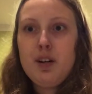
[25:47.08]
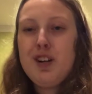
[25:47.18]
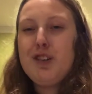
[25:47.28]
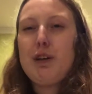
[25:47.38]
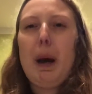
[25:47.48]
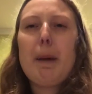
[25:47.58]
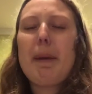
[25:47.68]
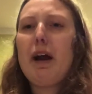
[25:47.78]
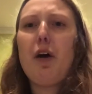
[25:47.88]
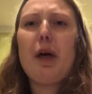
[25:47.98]
So I
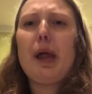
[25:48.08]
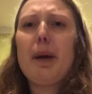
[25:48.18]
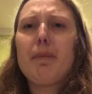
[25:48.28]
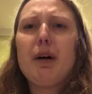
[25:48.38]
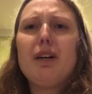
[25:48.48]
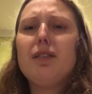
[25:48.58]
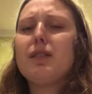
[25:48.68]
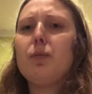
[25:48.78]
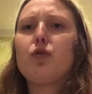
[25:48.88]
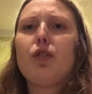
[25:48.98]
apparently put
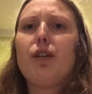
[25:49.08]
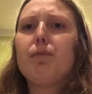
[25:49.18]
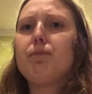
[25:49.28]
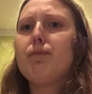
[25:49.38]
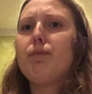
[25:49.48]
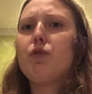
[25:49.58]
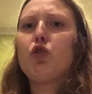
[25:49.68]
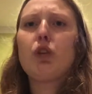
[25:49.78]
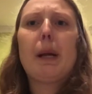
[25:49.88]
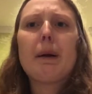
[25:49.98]
some sort of
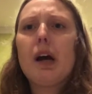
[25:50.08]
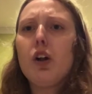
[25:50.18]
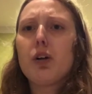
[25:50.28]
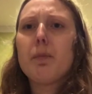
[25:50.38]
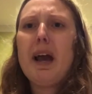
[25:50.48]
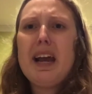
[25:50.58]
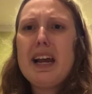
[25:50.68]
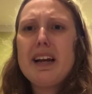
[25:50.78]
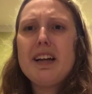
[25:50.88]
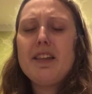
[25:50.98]
cream colored
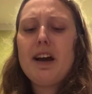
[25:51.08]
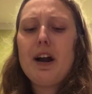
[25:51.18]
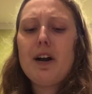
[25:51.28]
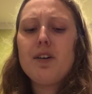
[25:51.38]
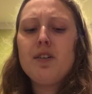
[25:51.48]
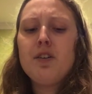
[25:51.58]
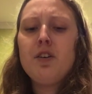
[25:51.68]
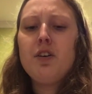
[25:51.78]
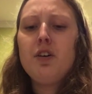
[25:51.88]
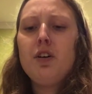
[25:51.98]
paint in there.
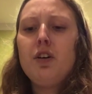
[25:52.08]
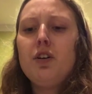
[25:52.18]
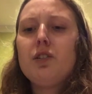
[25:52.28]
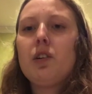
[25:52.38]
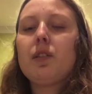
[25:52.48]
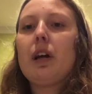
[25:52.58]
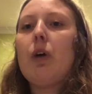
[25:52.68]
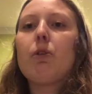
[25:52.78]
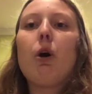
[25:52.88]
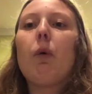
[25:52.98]
So I was like,
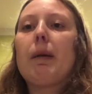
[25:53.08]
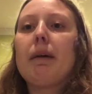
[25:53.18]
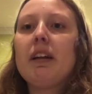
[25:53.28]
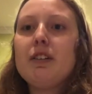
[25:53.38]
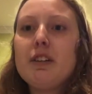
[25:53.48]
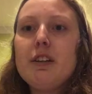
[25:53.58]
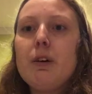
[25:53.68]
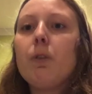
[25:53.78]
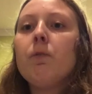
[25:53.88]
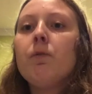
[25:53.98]
oh no, what am I going to
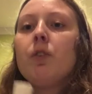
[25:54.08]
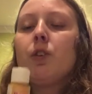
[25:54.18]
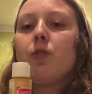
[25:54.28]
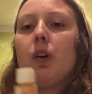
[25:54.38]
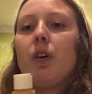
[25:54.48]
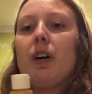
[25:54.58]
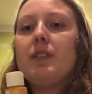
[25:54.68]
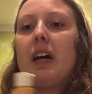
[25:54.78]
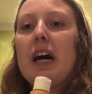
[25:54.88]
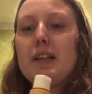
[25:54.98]
do? So I
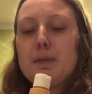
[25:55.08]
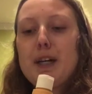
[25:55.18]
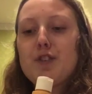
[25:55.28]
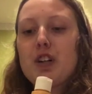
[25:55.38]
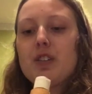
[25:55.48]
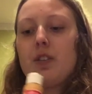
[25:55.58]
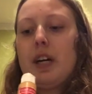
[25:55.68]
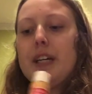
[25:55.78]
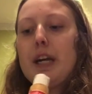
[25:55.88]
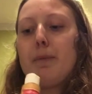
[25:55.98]
realized I had this mustard. So I
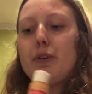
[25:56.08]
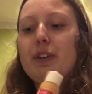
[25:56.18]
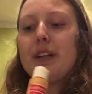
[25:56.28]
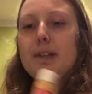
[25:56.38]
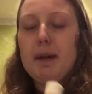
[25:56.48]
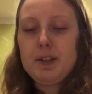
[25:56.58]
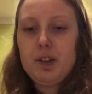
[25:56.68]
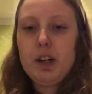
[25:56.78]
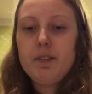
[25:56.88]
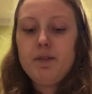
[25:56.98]
ended up using this
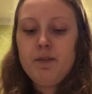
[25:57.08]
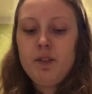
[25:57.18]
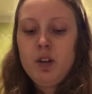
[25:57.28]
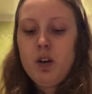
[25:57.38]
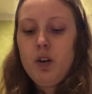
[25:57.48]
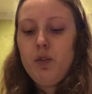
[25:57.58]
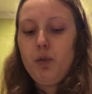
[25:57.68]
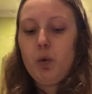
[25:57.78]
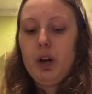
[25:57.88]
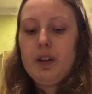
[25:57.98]
mustard
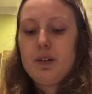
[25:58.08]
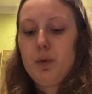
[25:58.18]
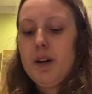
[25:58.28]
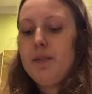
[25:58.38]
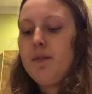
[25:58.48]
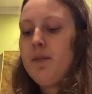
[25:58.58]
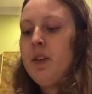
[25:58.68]
for this one.